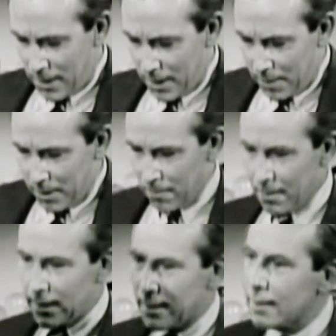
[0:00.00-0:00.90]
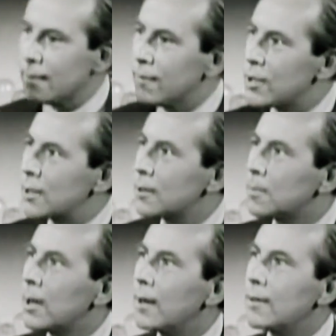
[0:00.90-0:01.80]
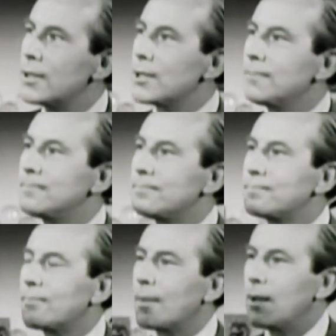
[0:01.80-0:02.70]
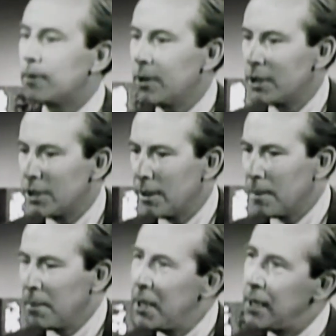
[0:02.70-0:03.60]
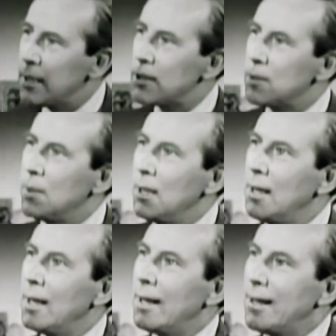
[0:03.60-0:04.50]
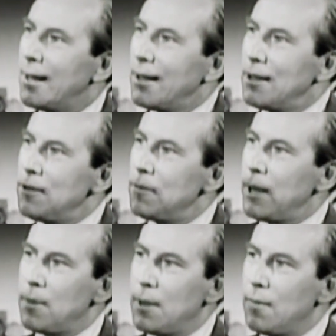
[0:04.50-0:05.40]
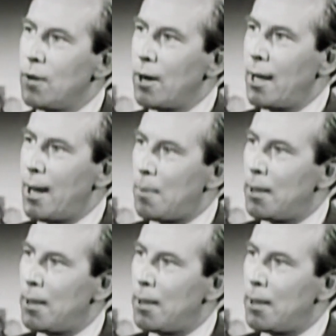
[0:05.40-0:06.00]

remarkable mental and physical progress, and of course your obedience to me, you've made me very